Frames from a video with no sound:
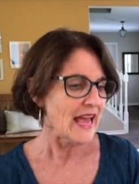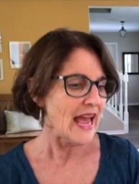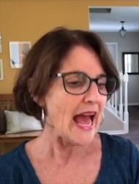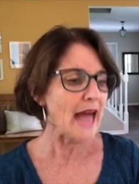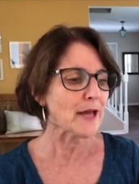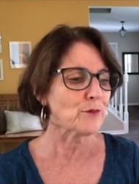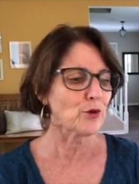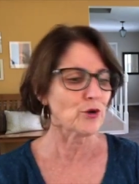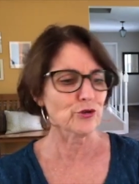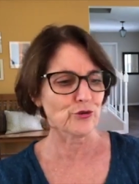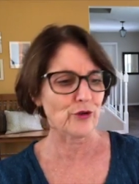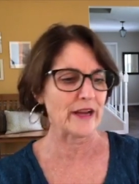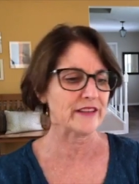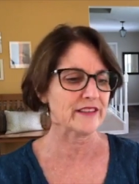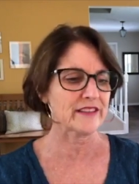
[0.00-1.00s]
Admiral
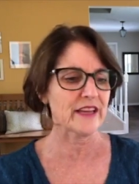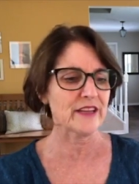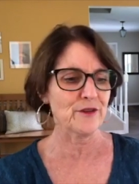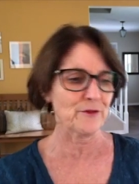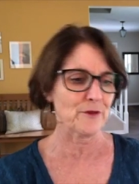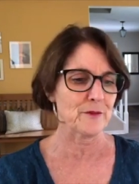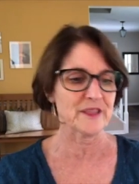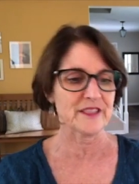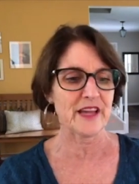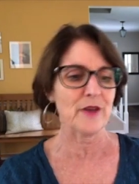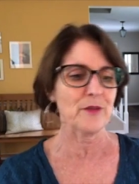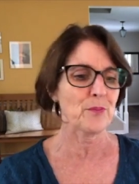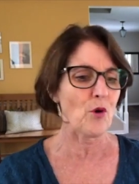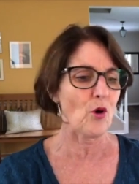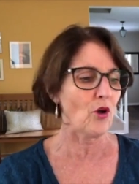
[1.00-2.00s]
Drink sent you from the
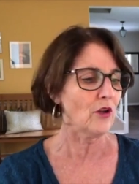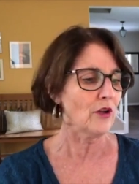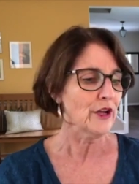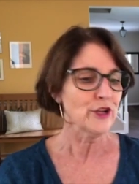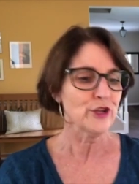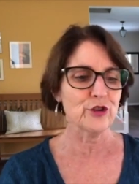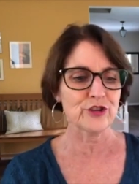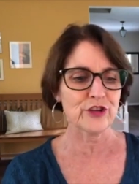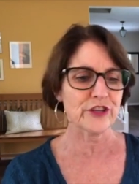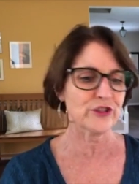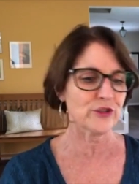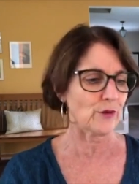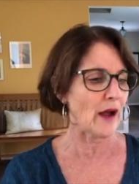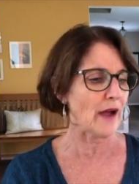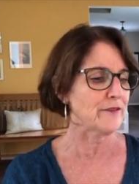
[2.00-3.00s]
South Pole. You just
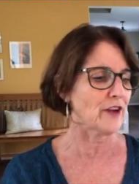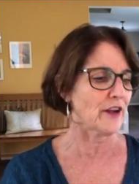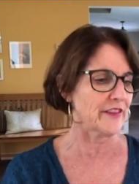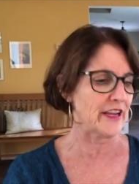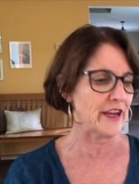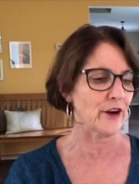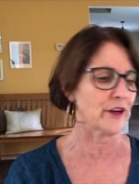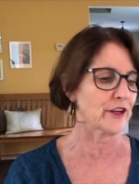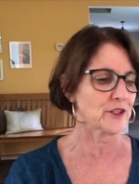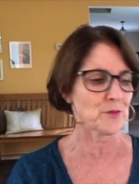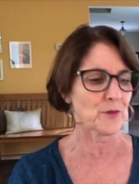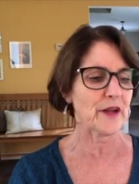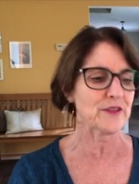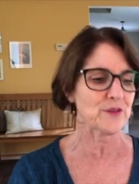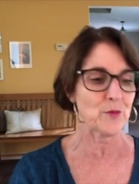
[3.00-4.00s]
arrived on the Air
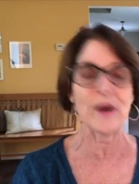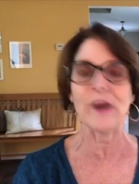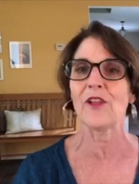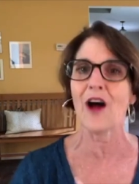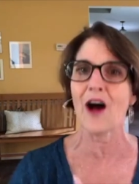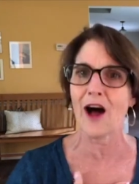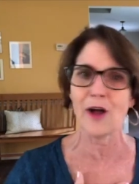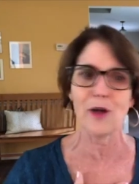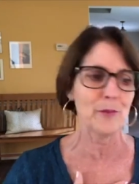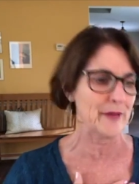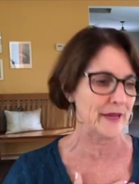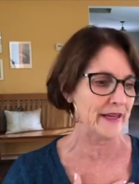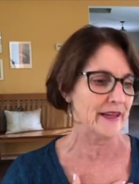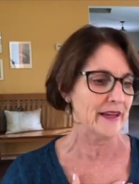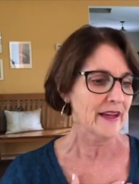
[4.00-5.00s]
Express. Well, I'll
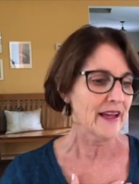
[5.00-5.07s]
be.